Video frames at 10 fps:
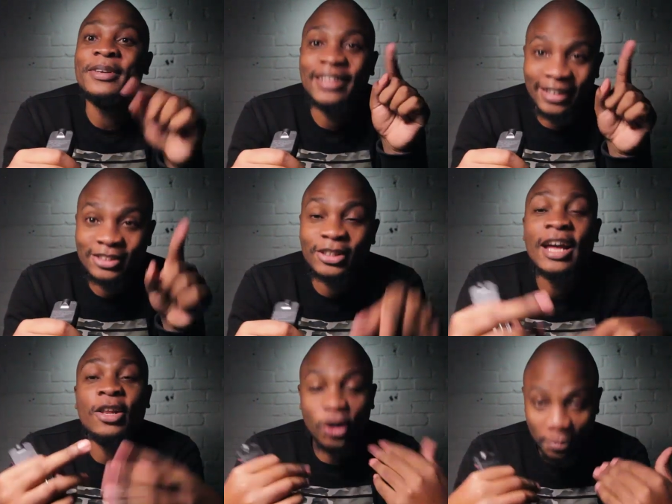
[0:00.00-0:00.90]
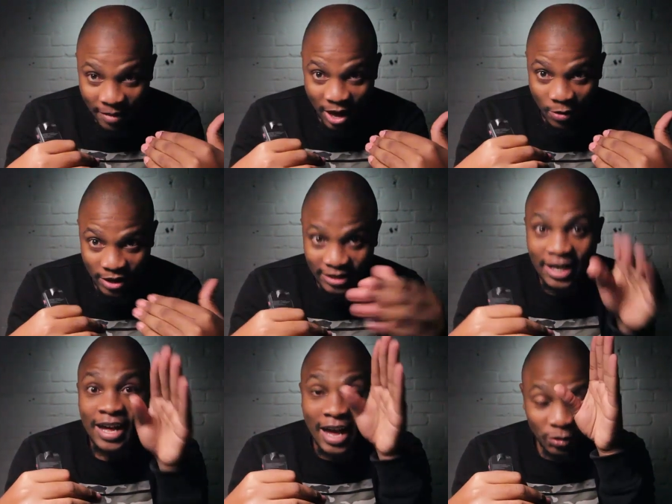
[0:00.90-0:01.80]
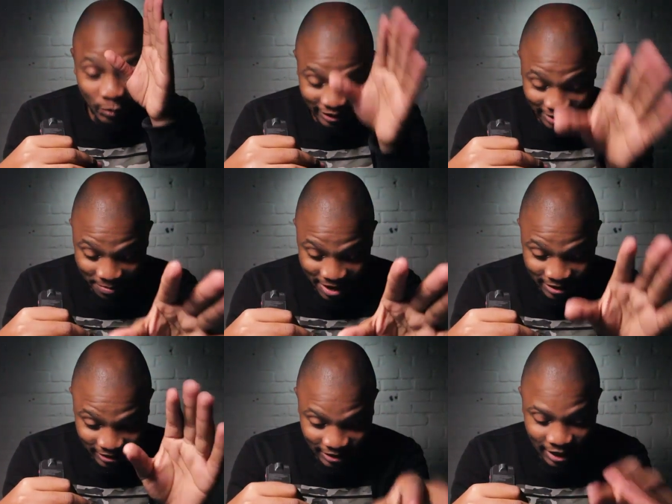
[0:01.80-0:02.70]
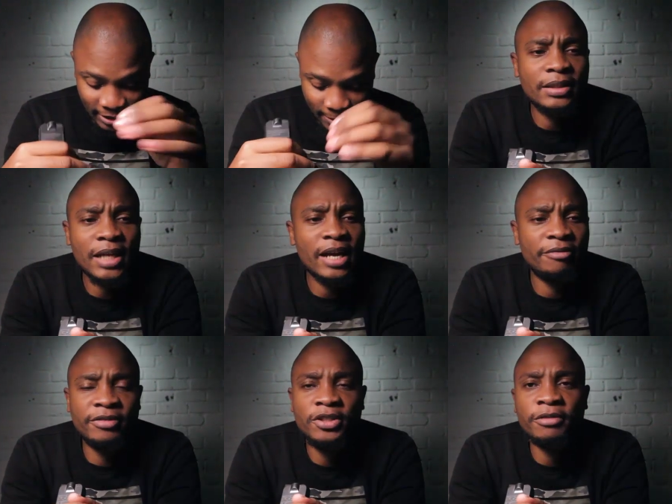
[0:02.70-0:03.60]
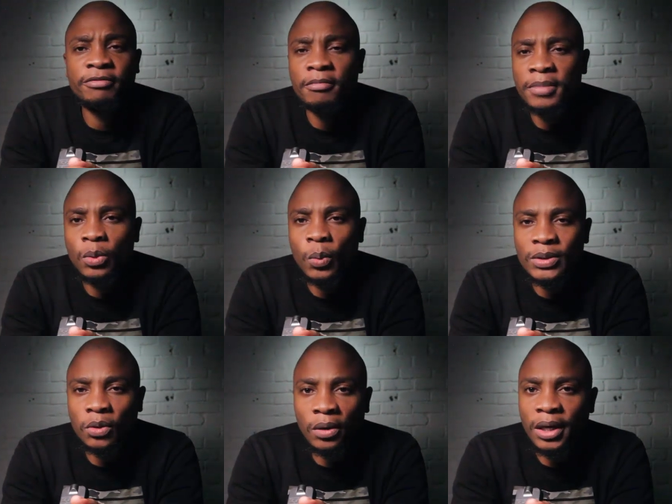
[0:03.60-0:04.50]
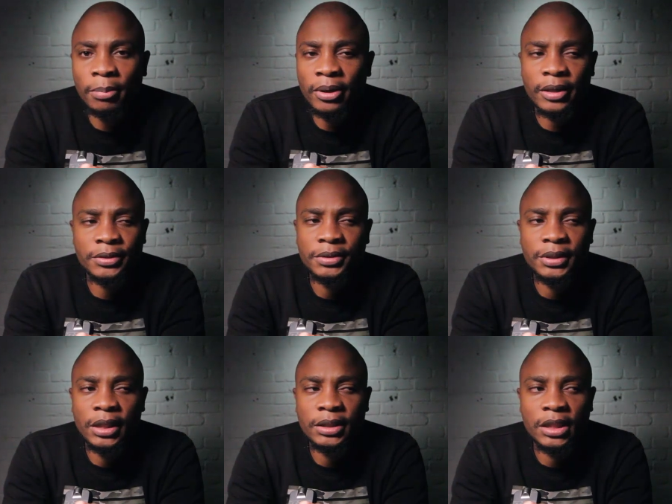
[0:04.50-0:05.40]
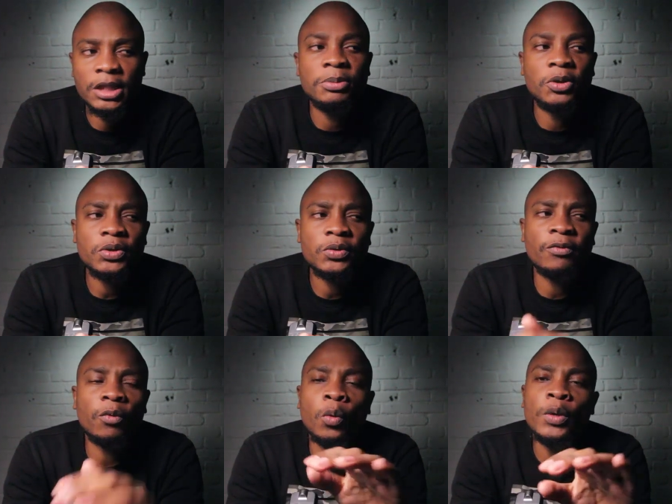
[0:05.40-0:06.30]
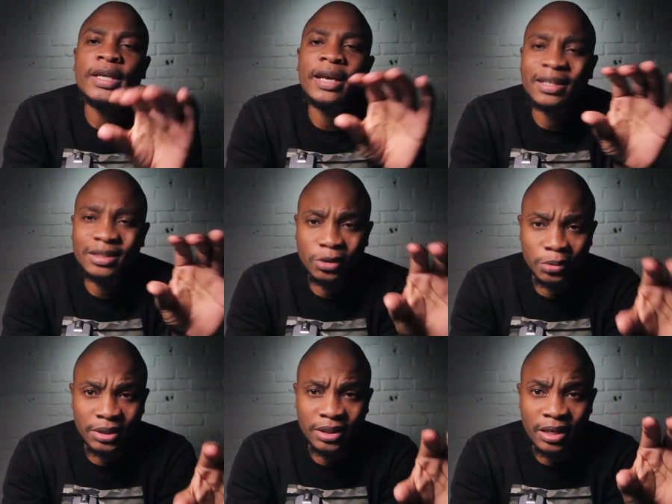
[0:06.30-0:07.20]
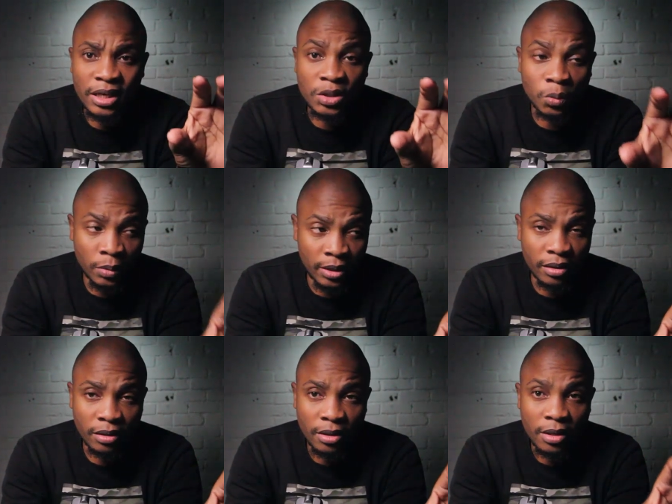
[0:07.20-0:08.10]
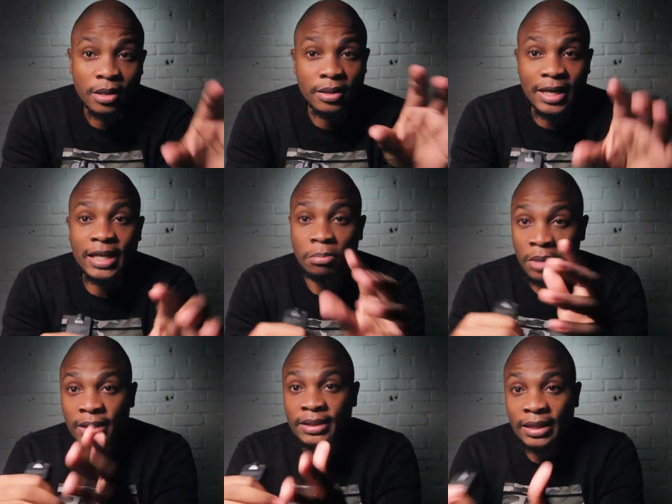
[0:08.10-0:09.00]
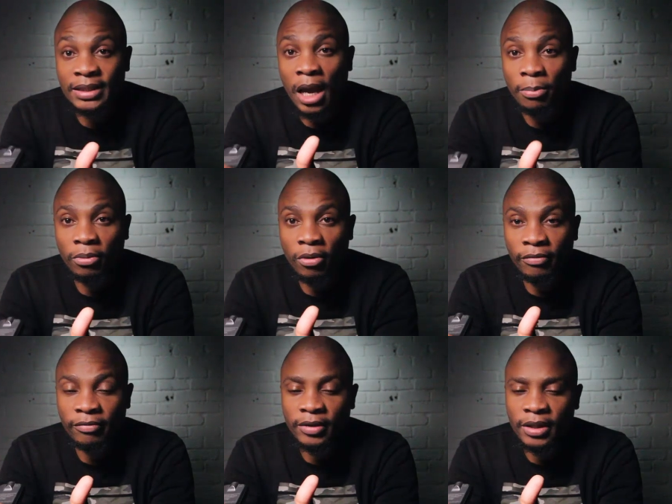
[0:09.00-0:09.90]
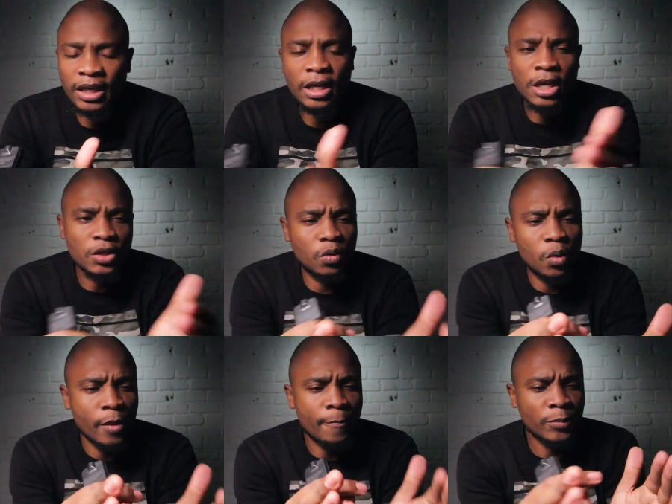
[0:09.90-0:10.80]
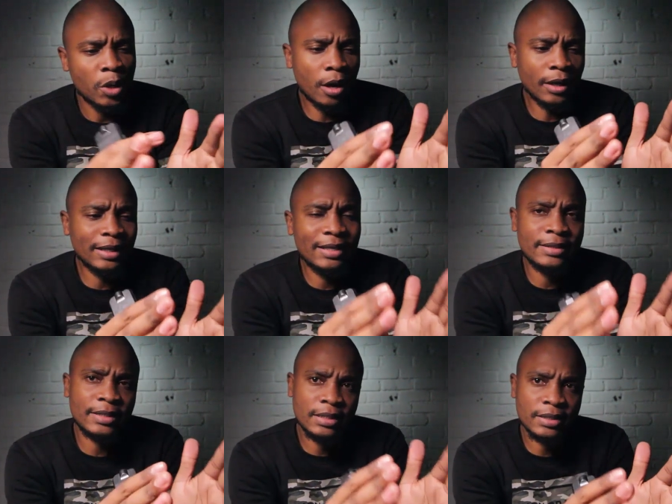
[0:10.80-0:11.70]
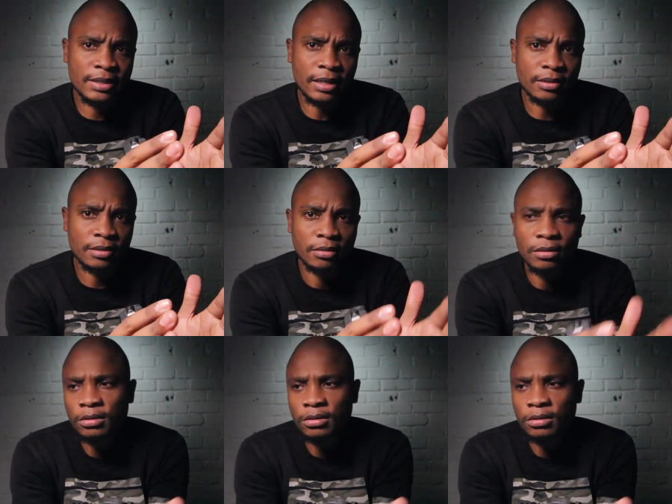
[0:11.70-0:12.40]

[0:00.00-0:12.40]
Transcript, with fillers: that, not my words. That's what the man said. Entire video for me was all about association. Is because of who he associates with that he makes that type of thing. So all his insults